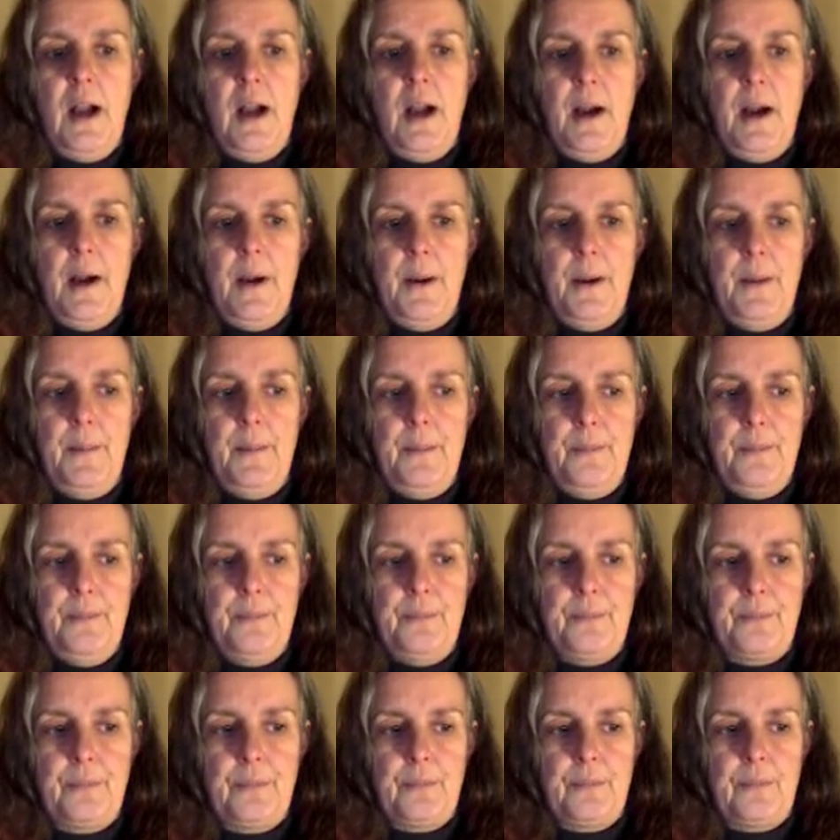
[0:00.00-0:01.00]

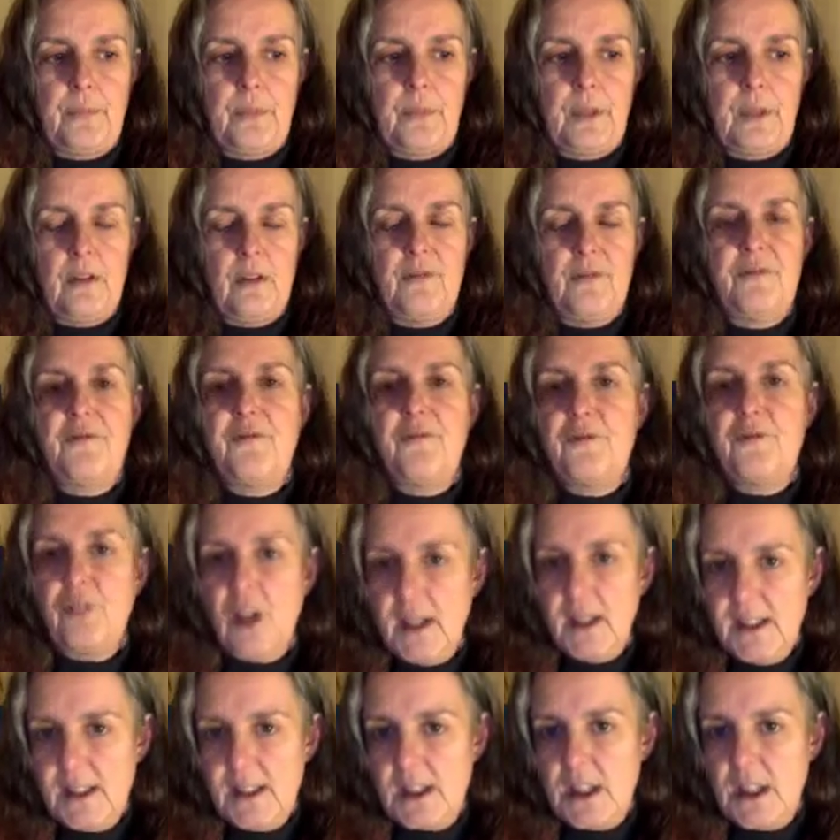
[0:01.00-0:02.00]
frightened of
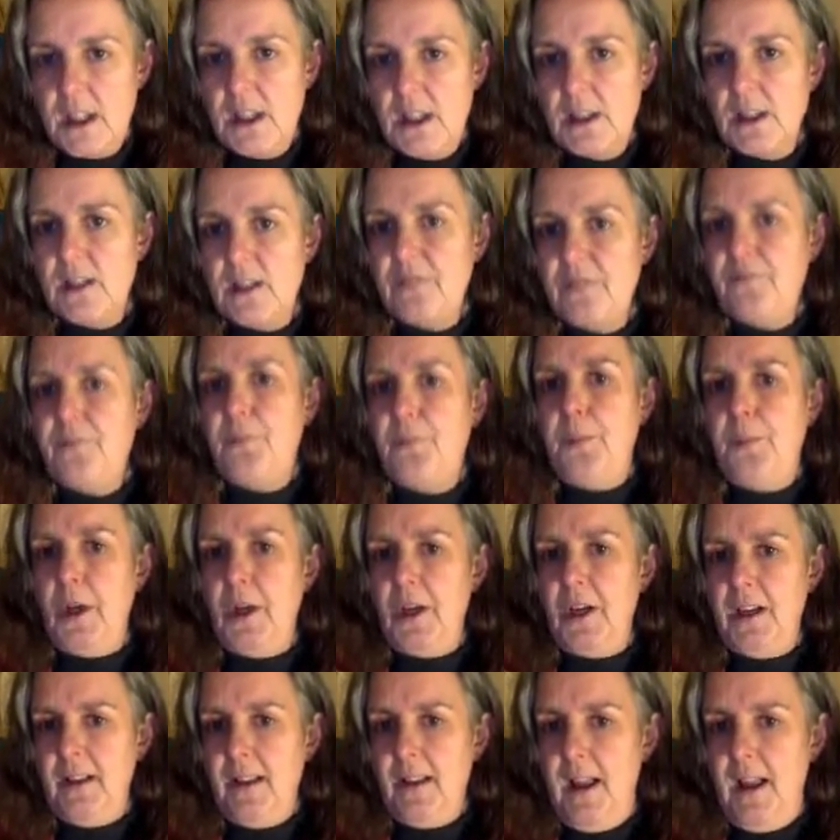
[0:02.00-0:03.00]
putting their head above
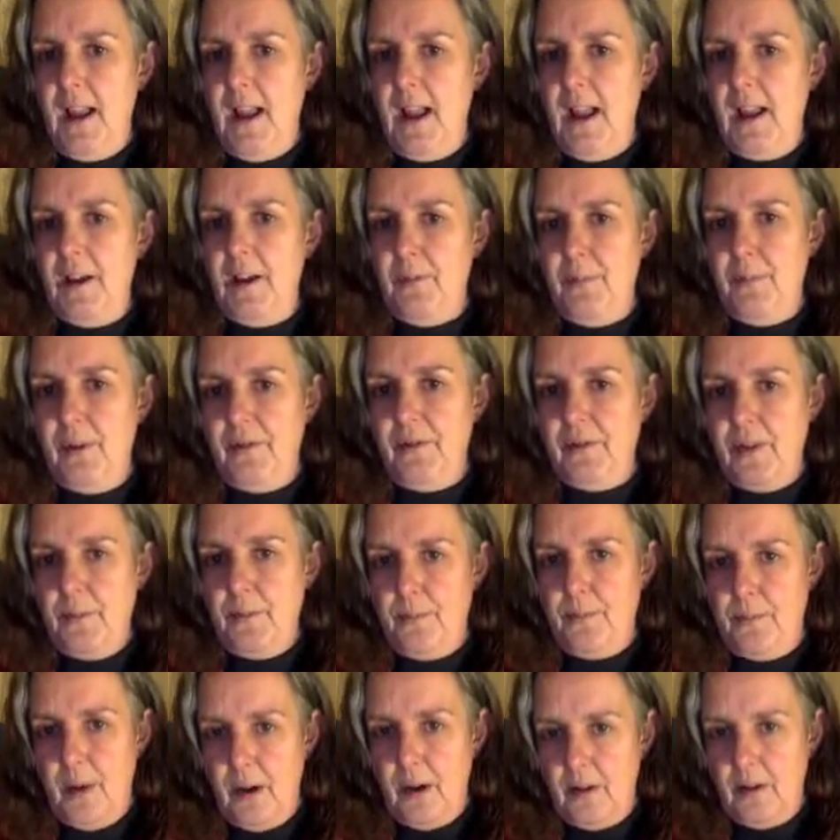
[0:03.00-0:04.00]
the
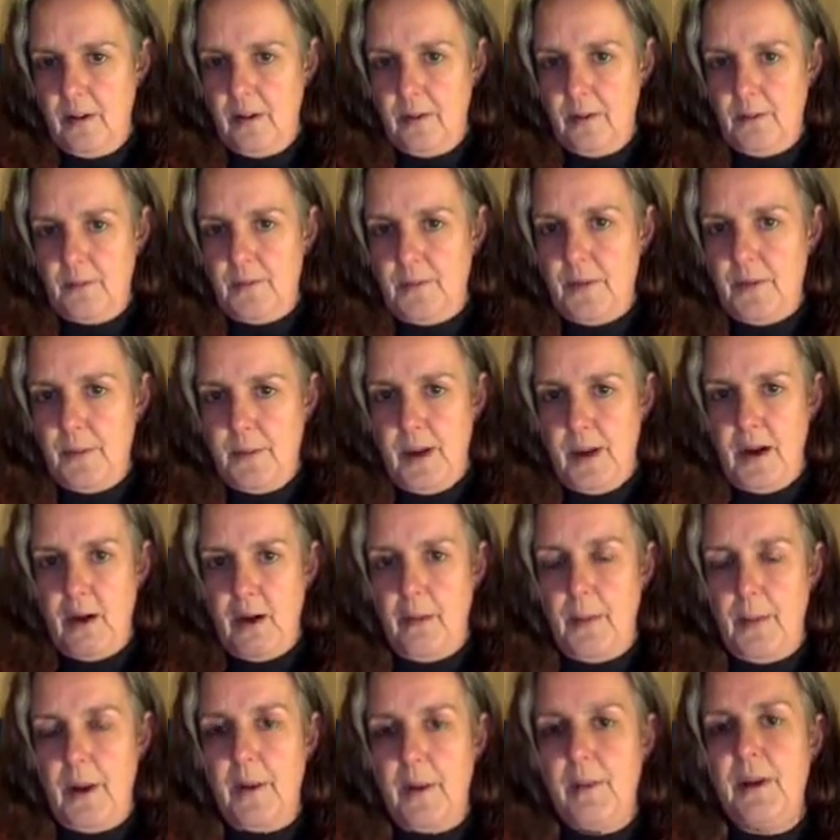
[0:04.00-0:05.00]
parapet because
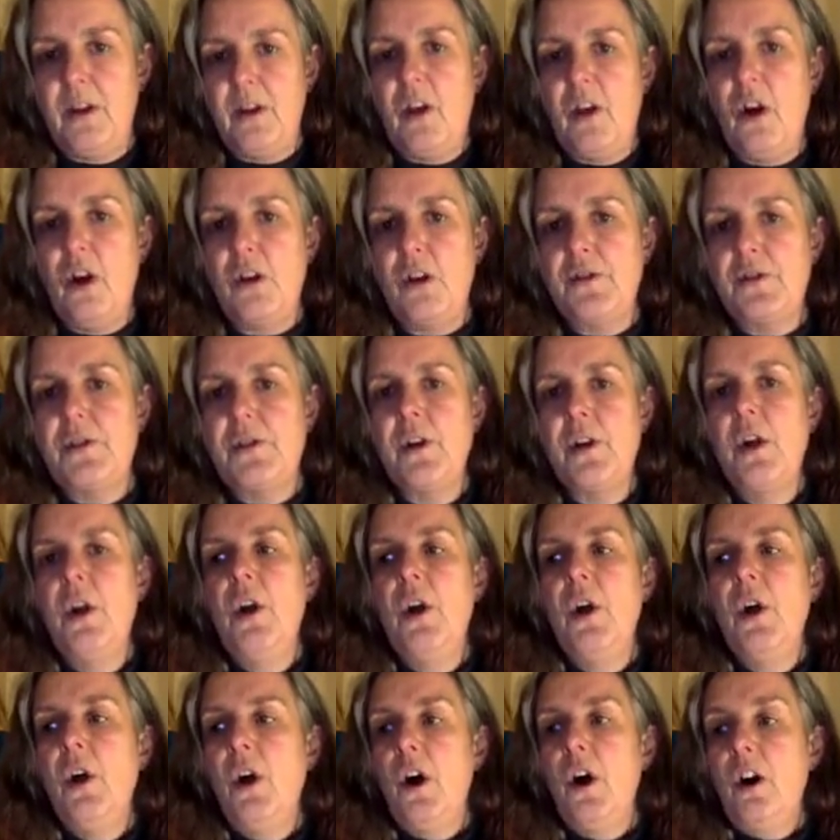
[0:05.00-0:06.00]
of past lives
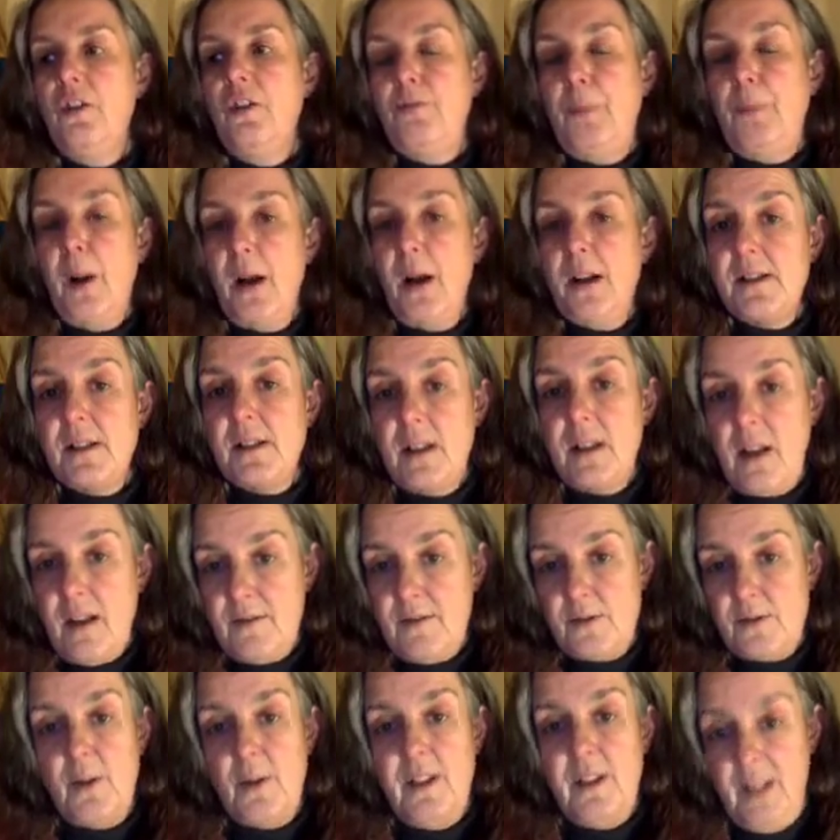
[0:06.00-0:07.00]
when they've been
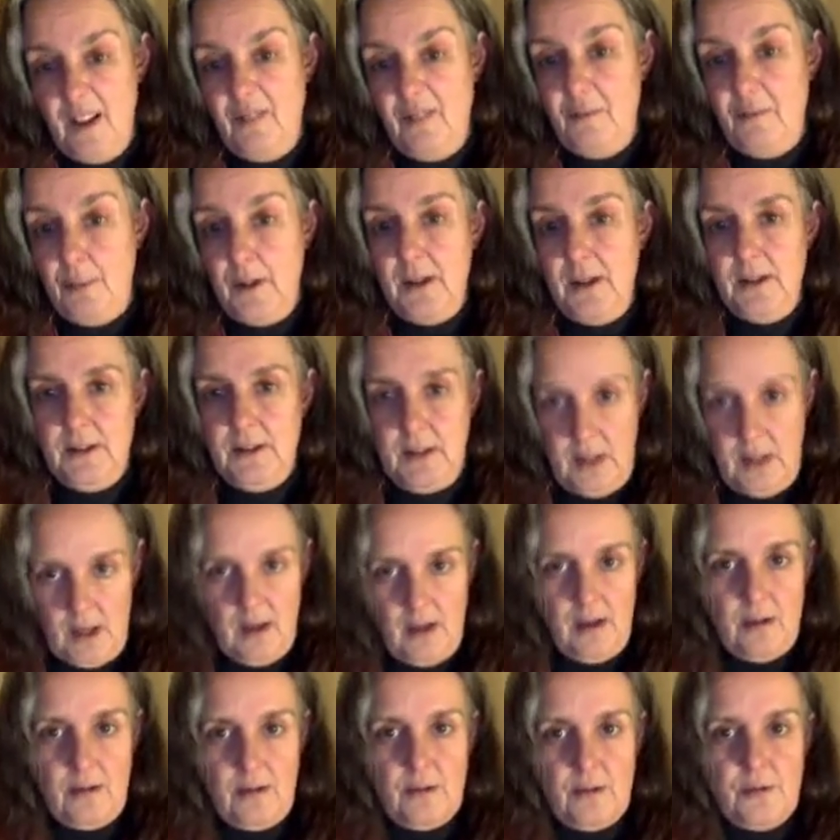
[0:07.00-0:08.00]
killed or
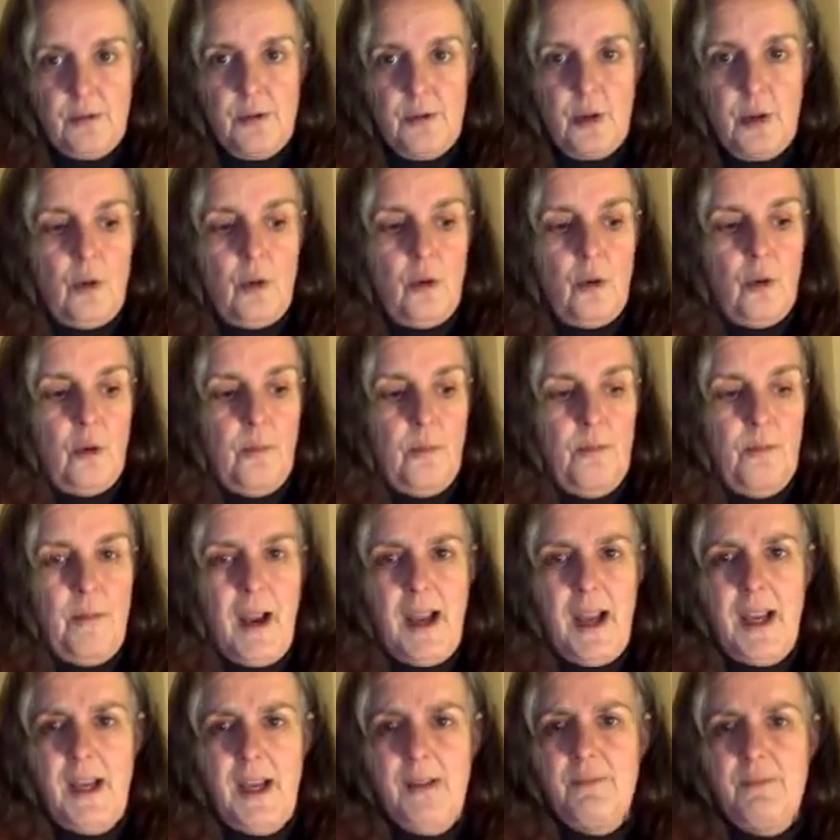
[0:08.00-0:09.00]
maimed or
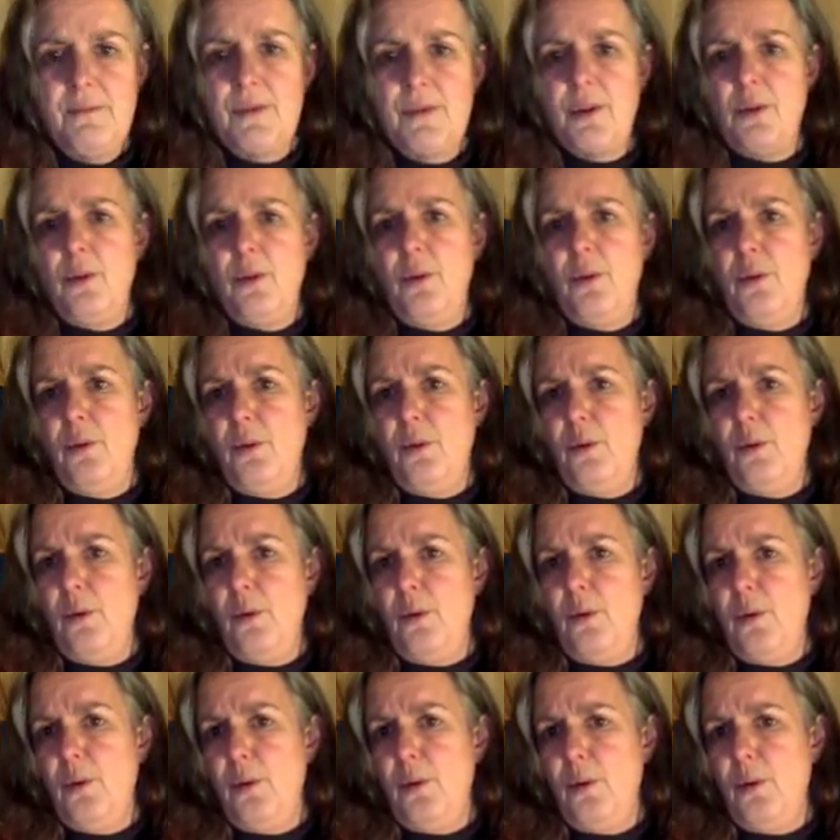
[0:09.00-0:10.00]
hung,
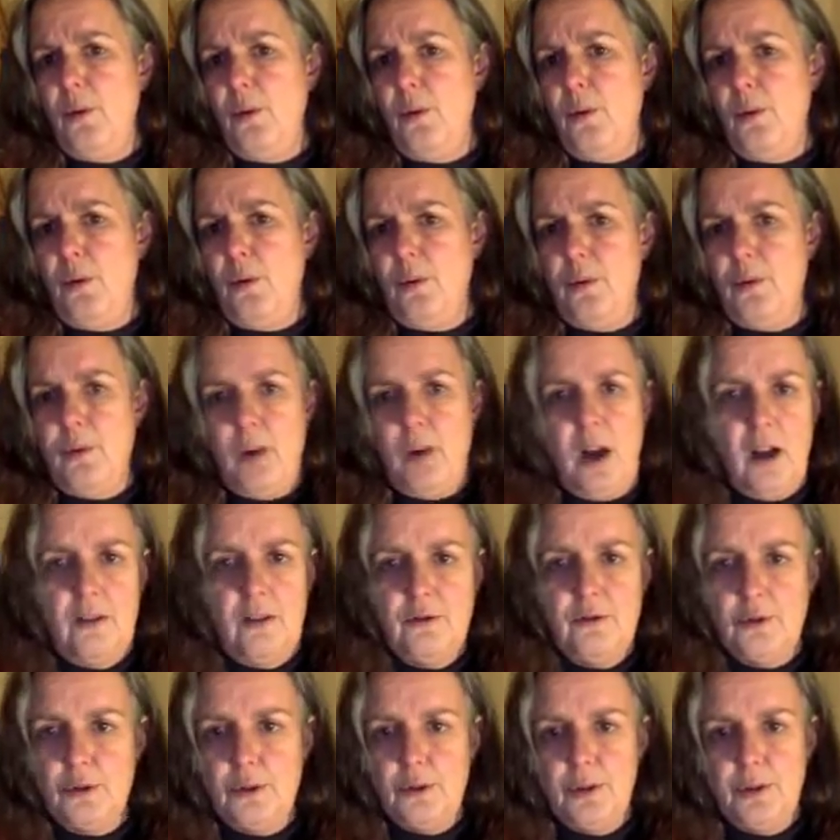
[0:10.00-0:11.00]
drawn and quartered or
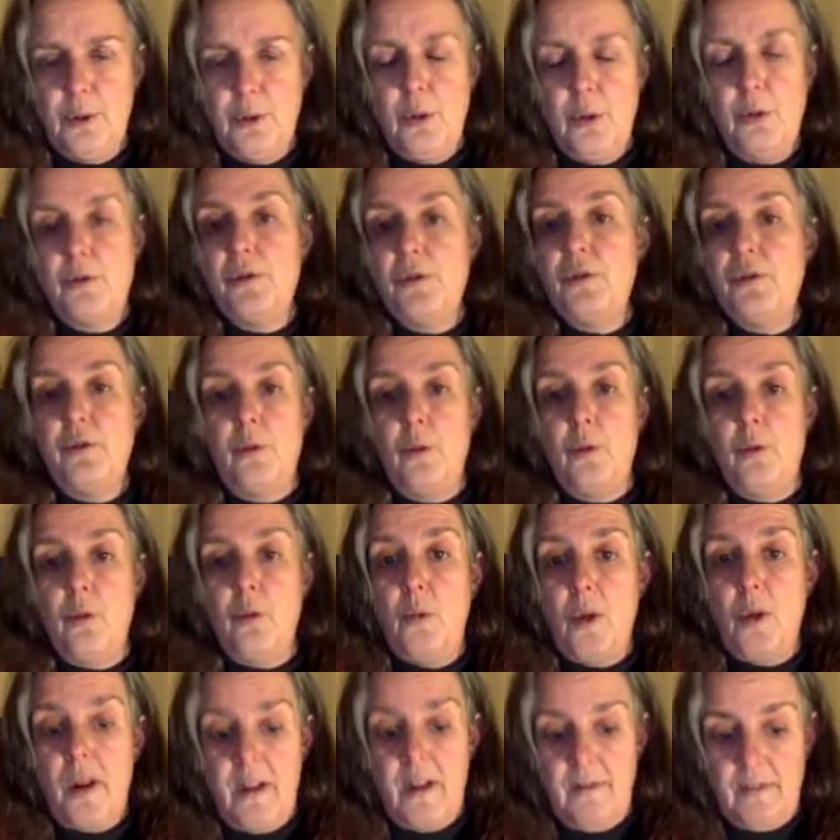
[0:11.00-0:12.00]
whatever it is,
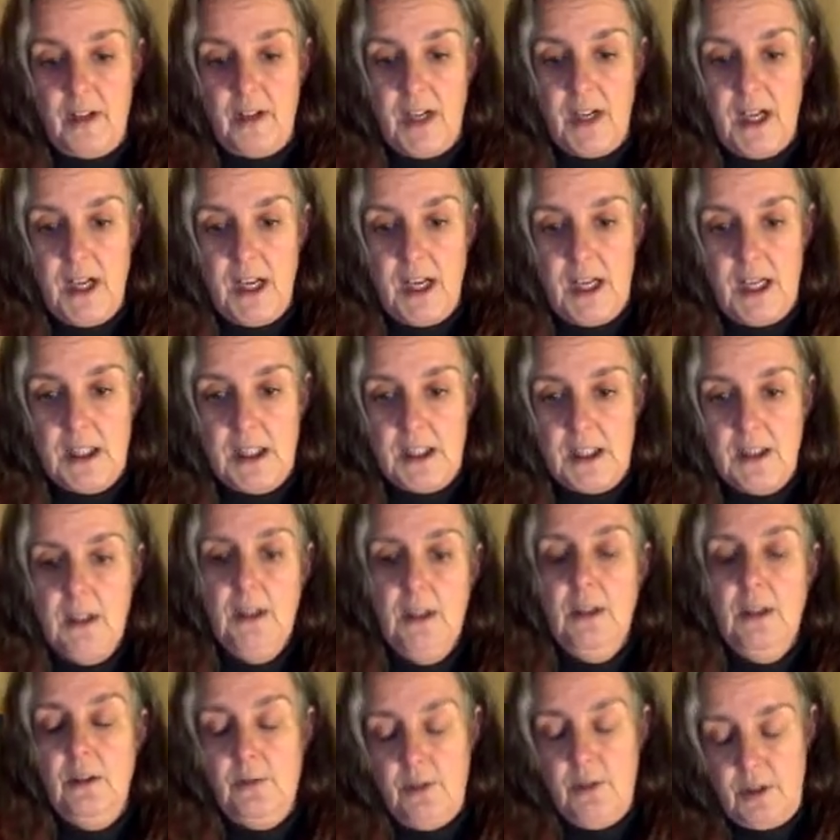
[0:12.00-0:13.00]
which I'm assuming would
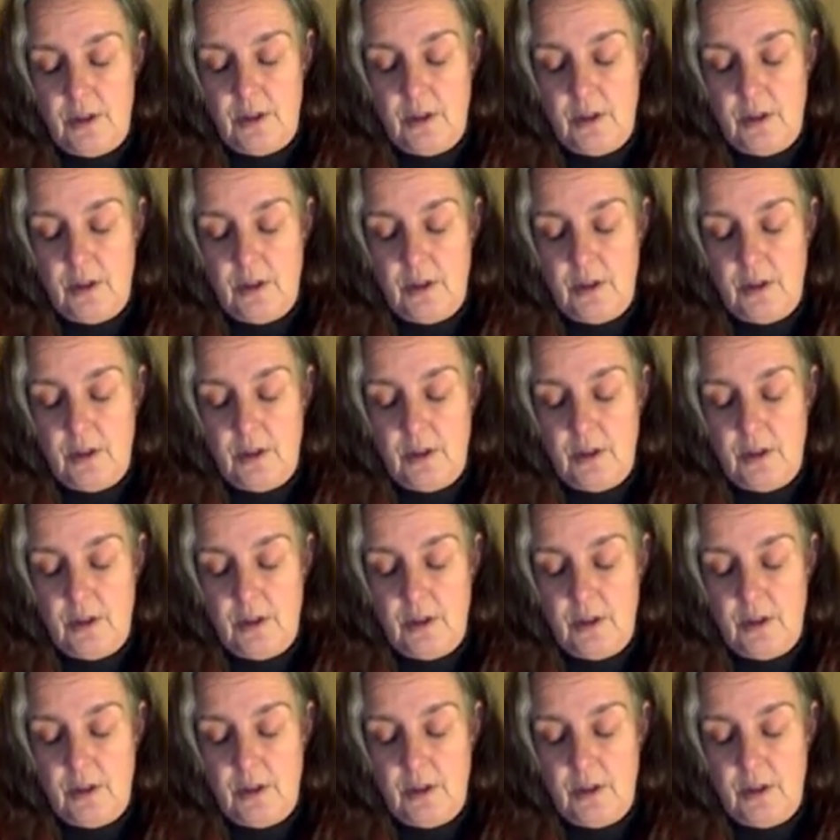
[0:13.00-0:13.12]
kill you,